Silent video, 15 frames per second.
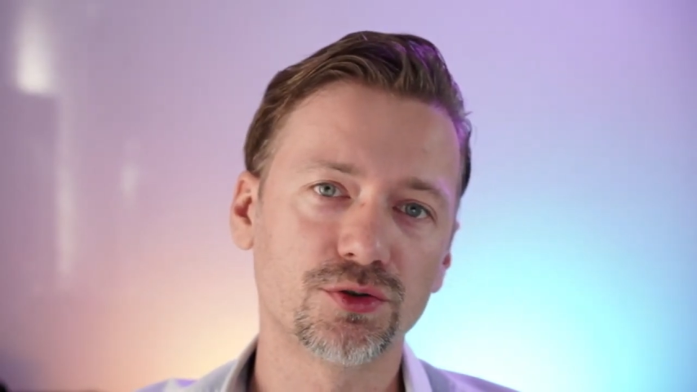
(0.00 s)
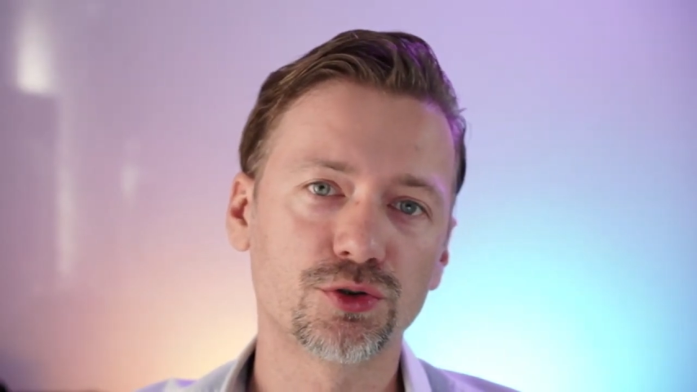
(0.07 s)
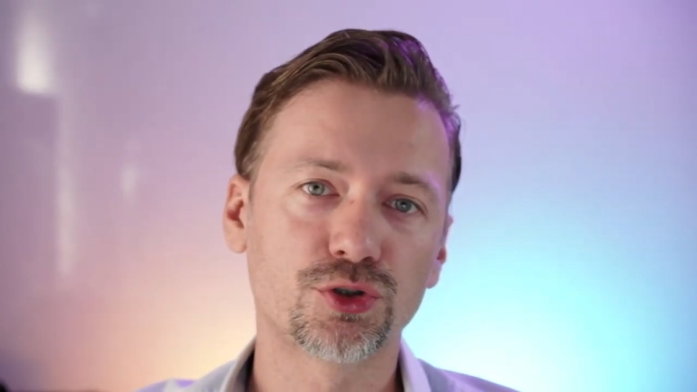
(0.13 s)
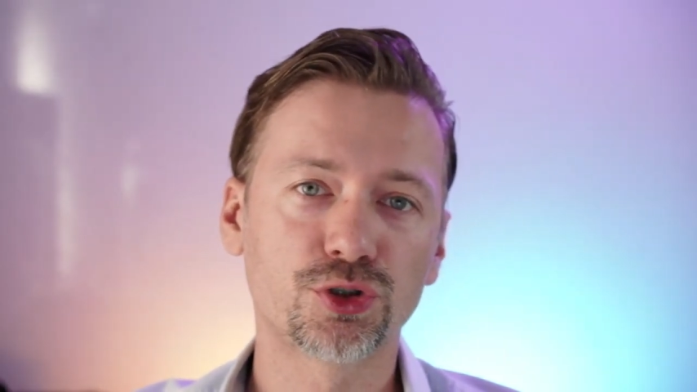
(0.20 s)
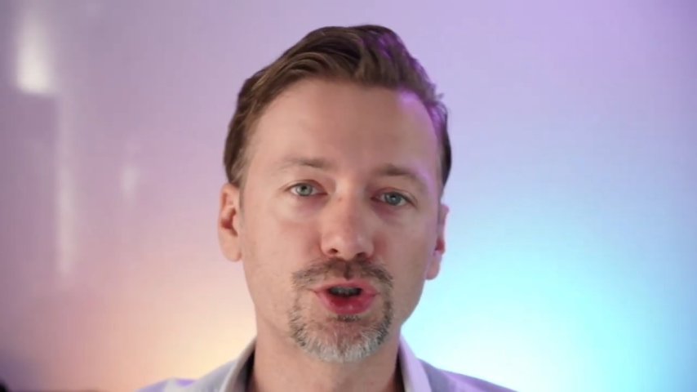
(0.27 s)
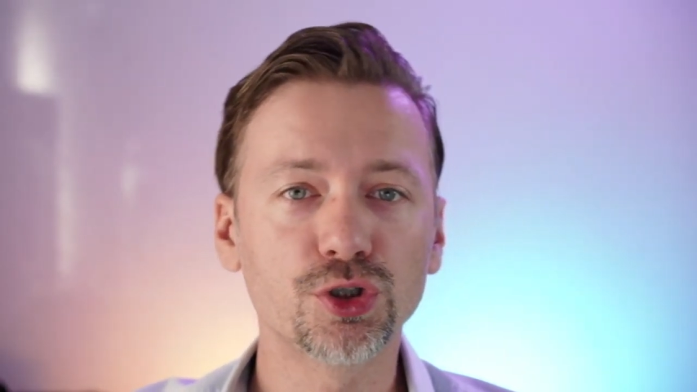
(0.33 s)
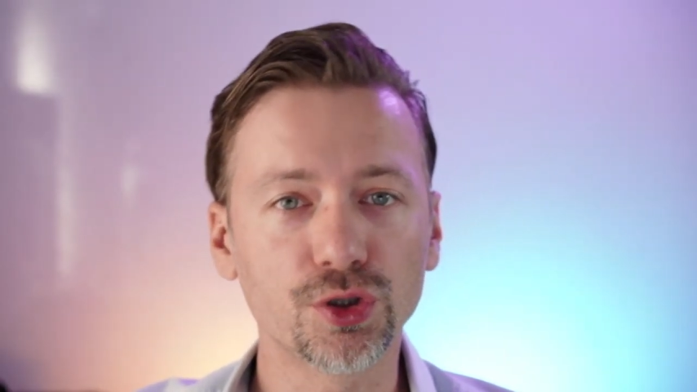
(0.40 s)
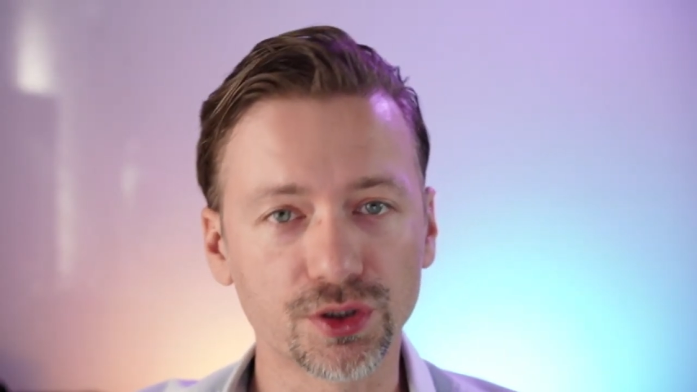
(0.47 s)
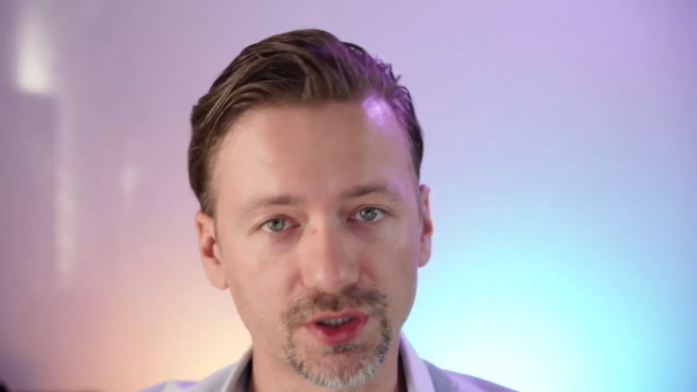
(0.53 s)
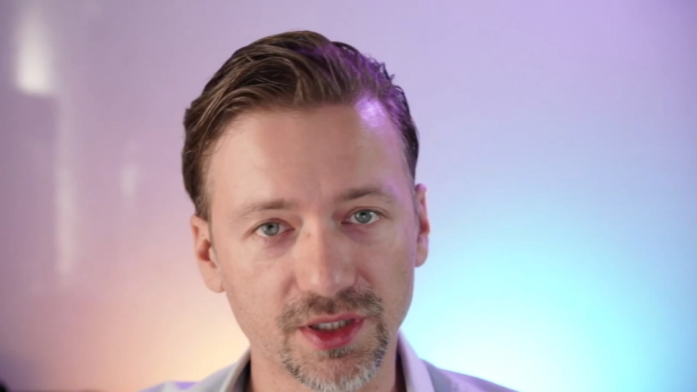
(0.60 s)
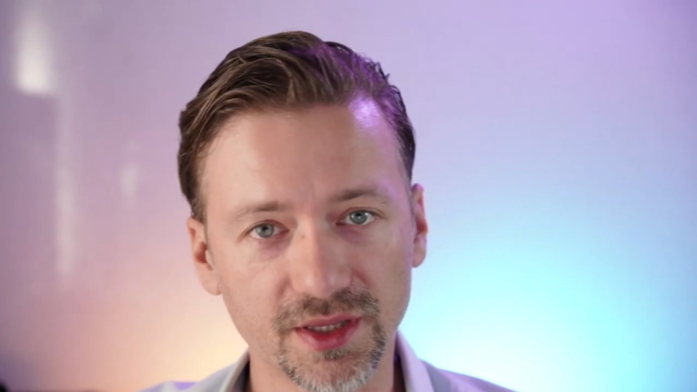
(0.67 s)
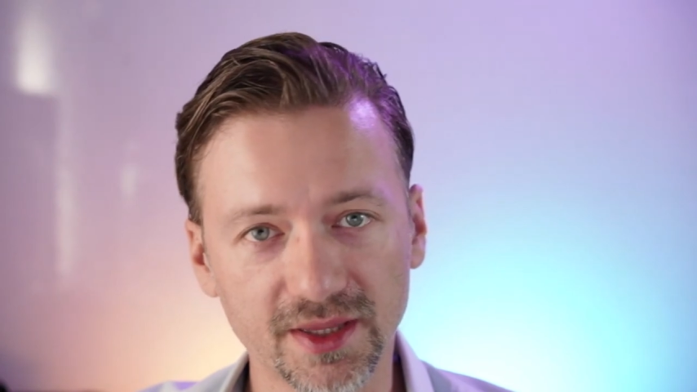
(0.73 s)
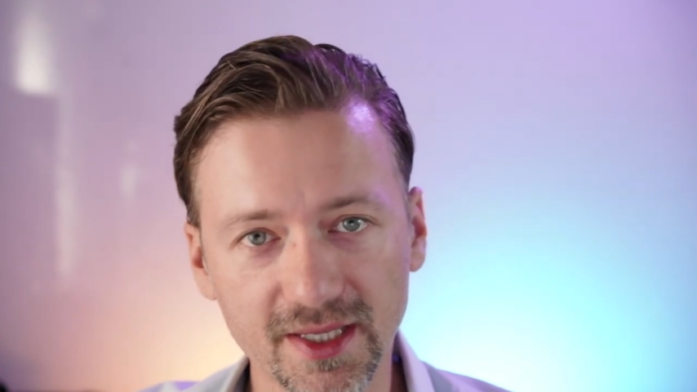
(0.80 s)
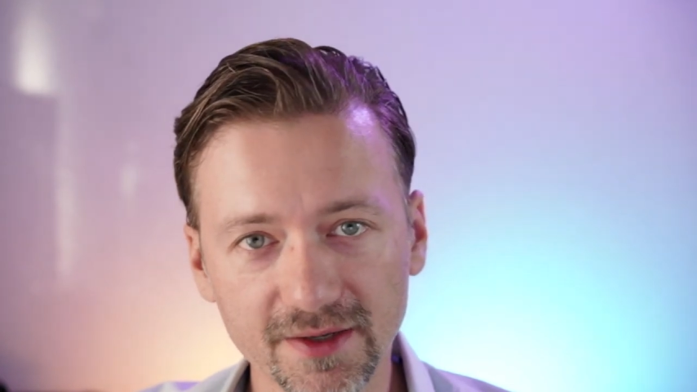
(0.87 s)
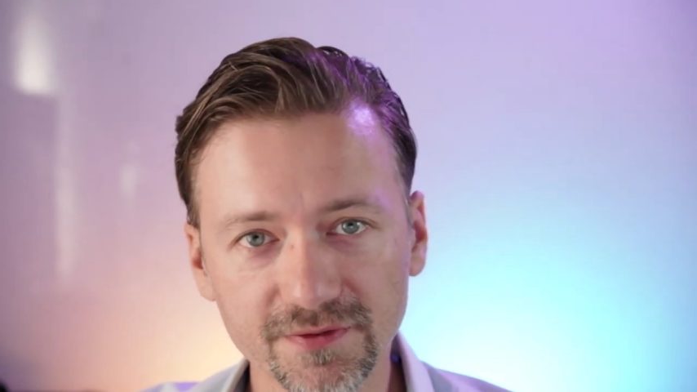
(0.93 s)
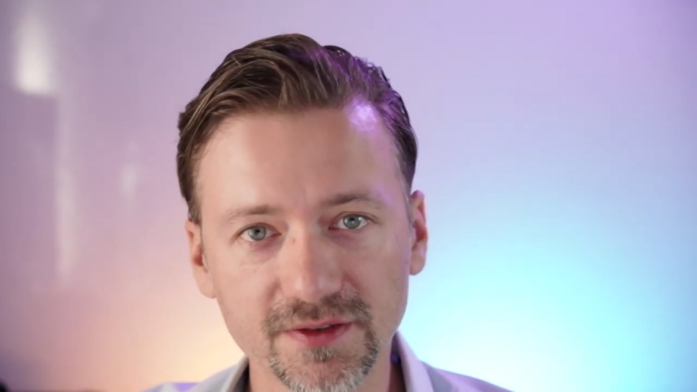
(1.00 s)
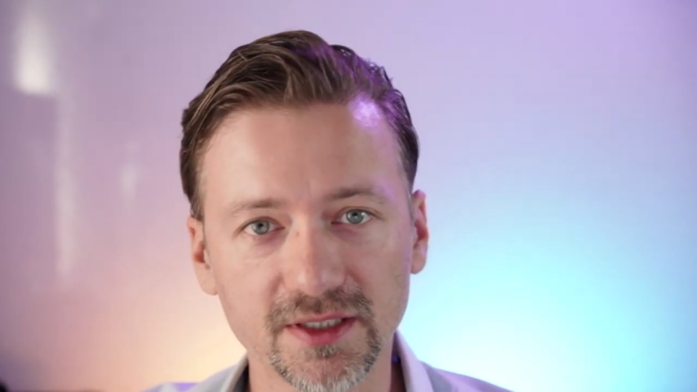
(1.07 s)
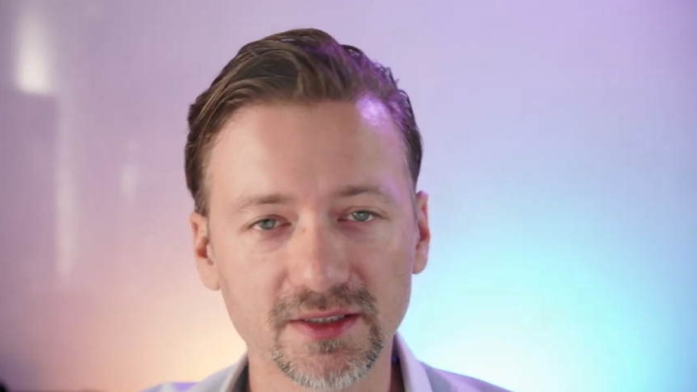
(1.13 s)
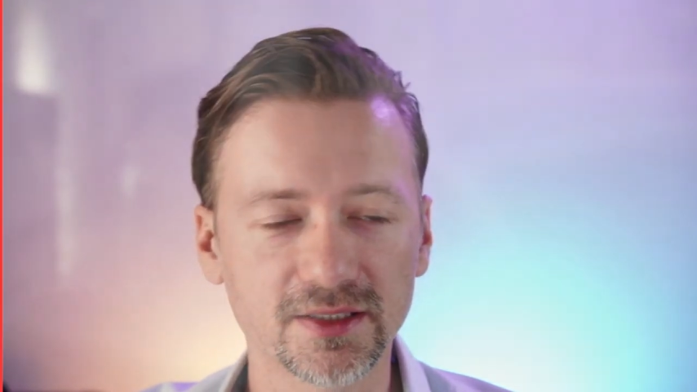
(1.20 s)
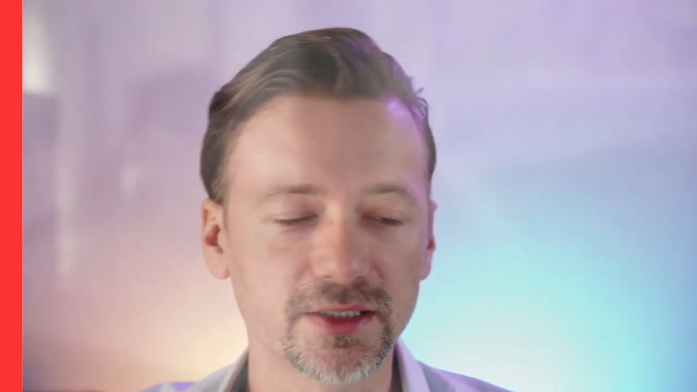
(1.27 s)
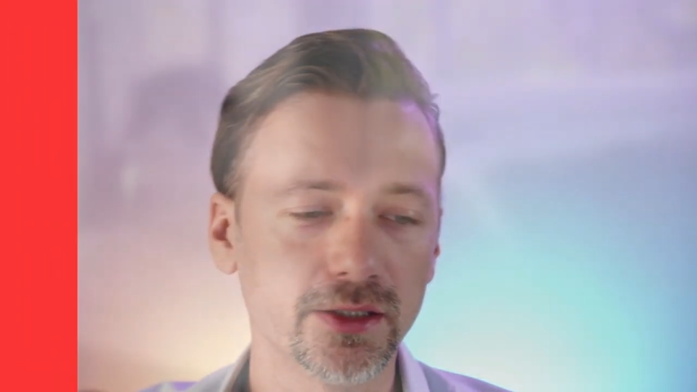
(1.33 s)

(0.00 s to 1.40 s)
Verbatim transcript: you should definitely